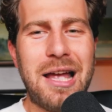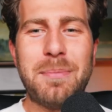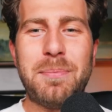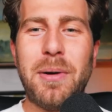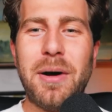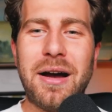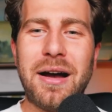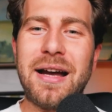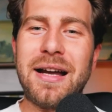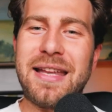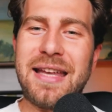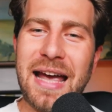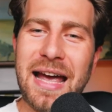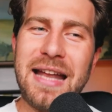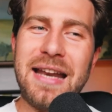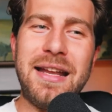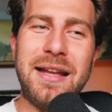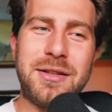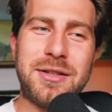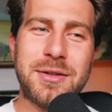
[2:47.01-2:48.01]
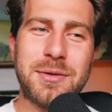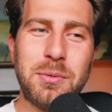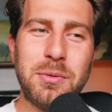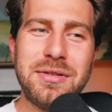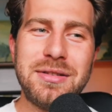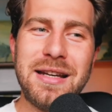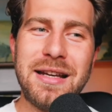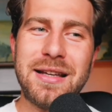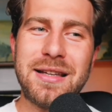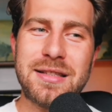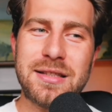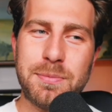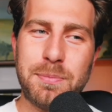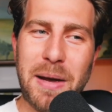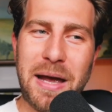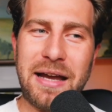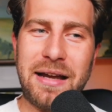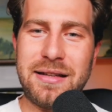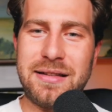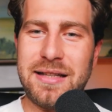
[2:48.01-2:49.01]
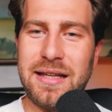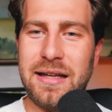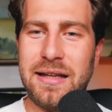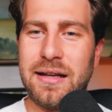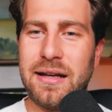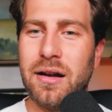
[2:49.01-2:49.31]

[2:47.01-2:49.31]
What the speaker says: but again, it just wasn't expected.